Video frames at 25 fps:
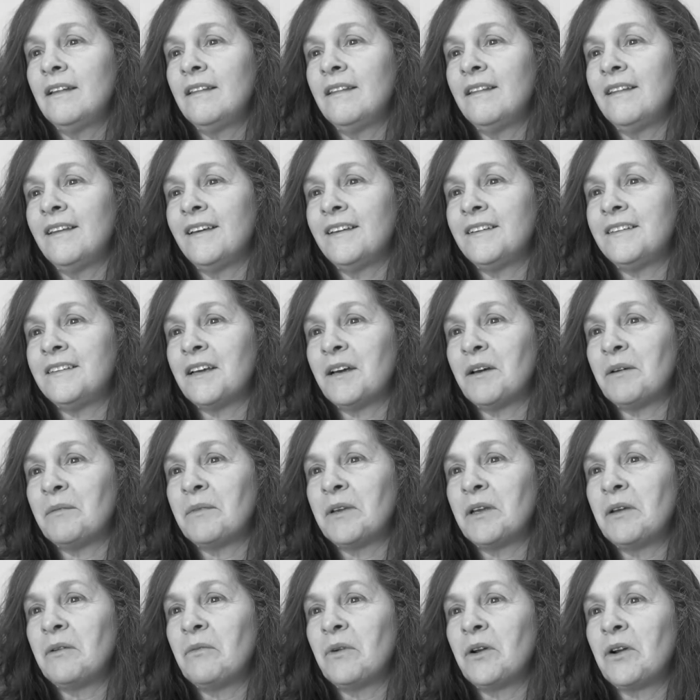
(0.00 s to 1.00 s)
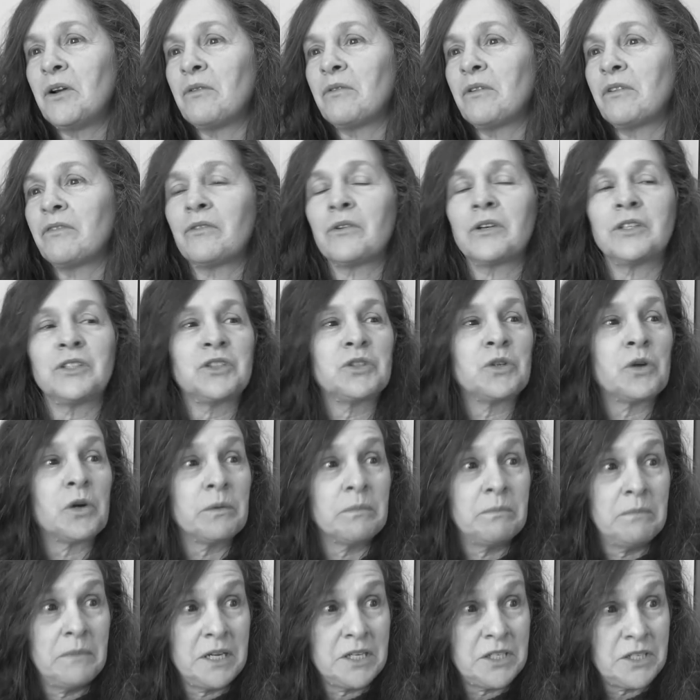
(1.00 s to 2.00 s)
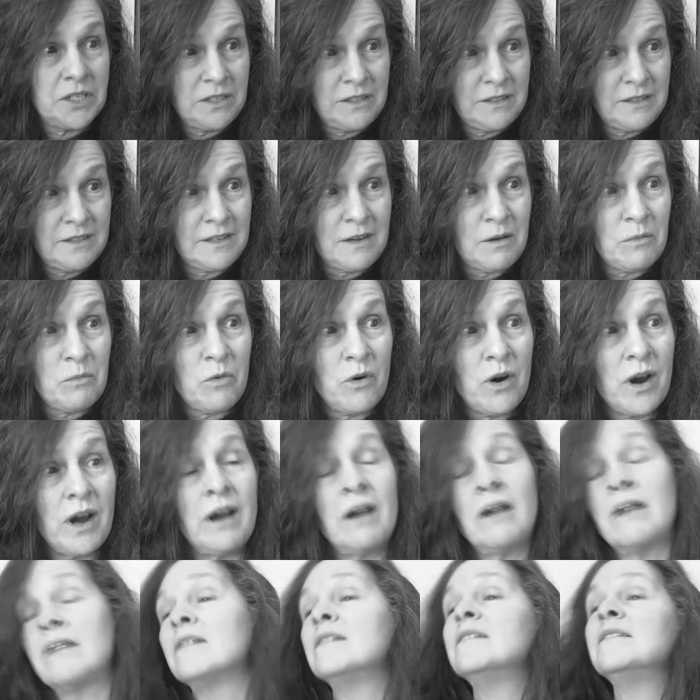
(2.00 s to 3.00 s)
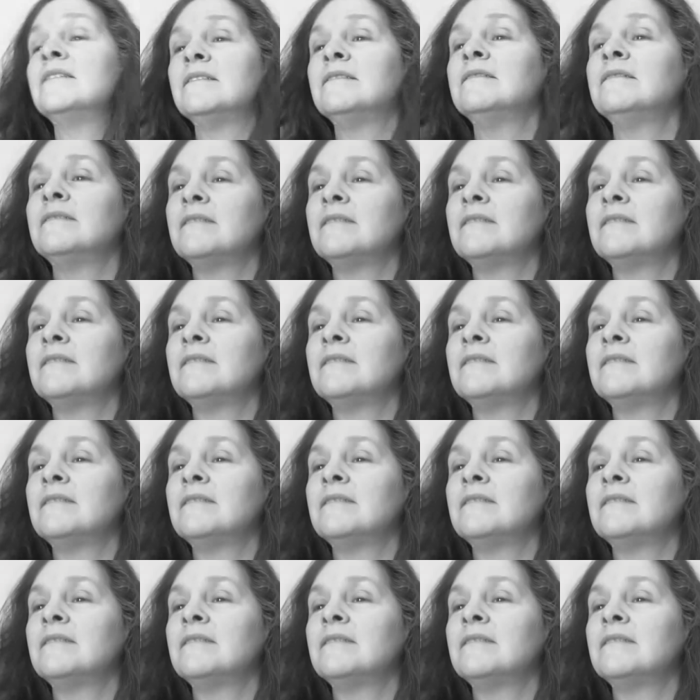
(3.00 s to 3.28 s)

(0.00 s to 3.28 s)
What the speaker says: that he went over for a short mission somewhere, and